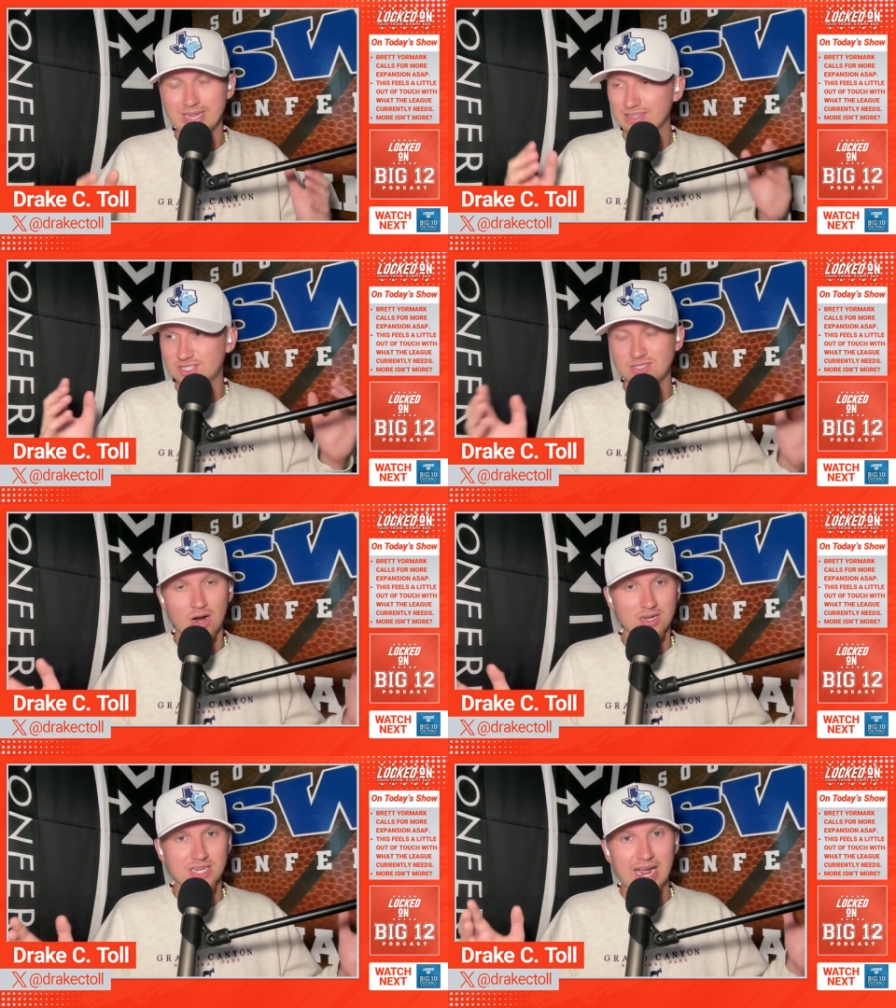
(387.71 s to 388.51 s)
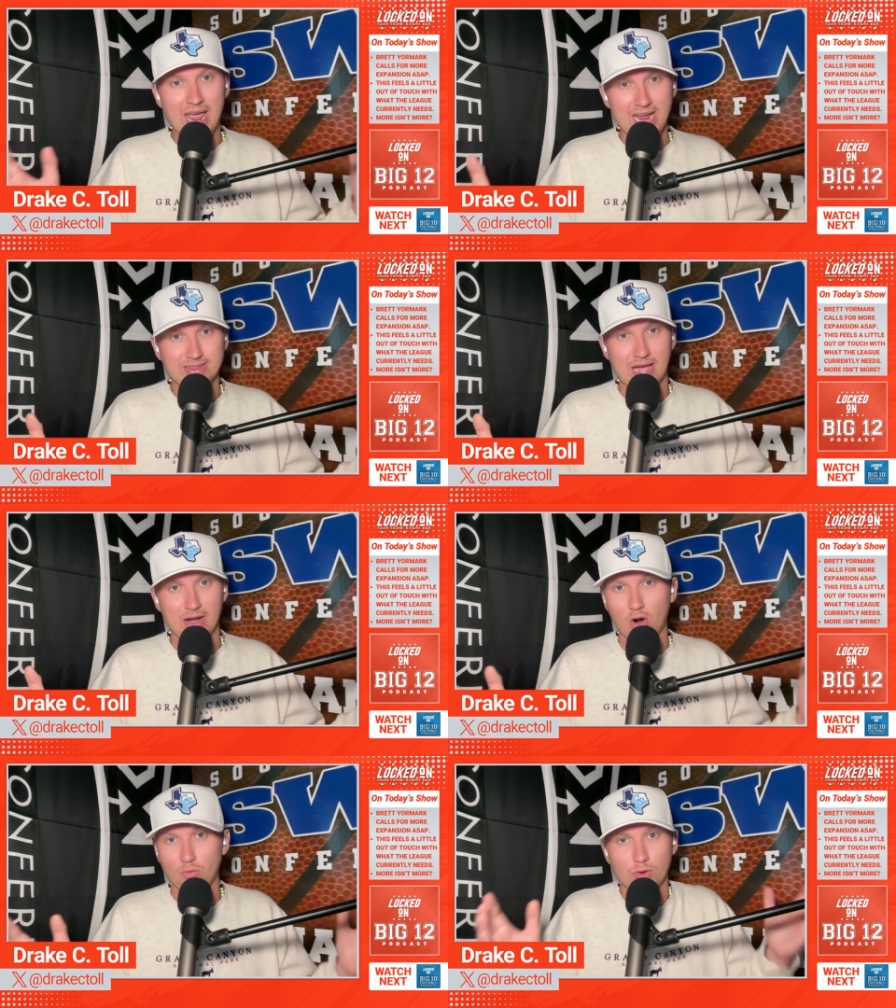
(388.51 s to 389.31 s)
That sucks. I hate that.
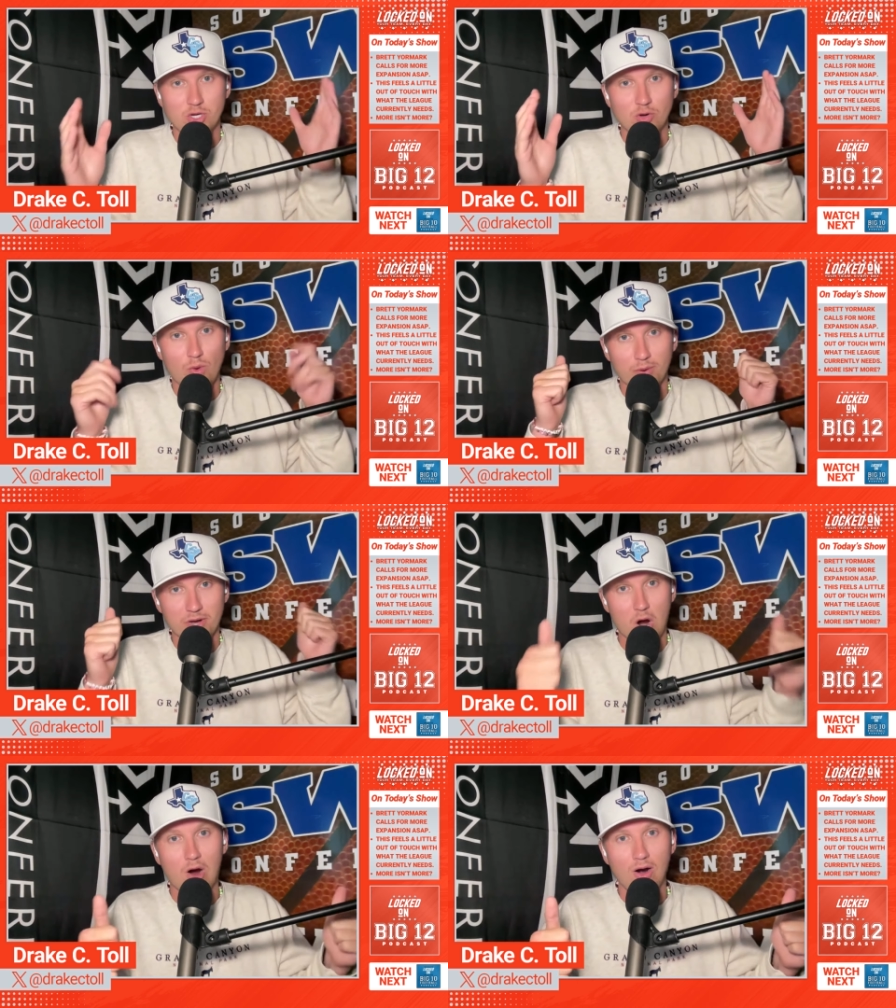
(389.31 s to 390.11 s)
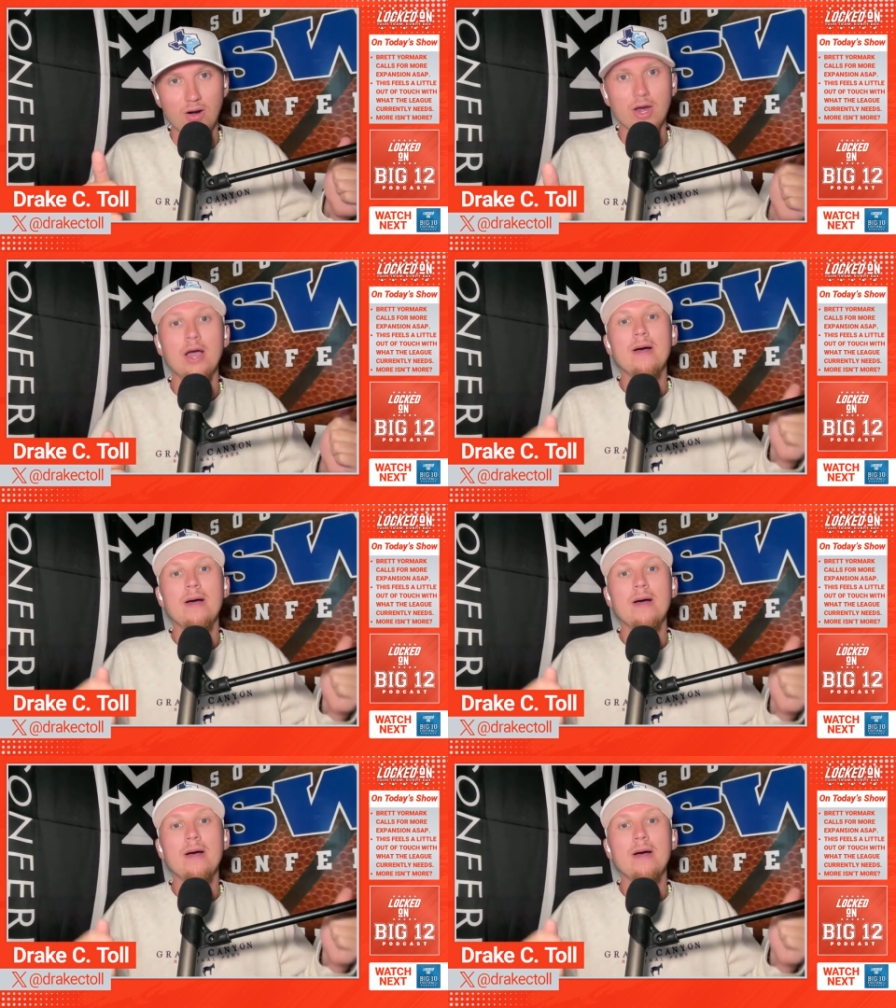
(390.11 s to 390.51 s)
Aren't we good where we are?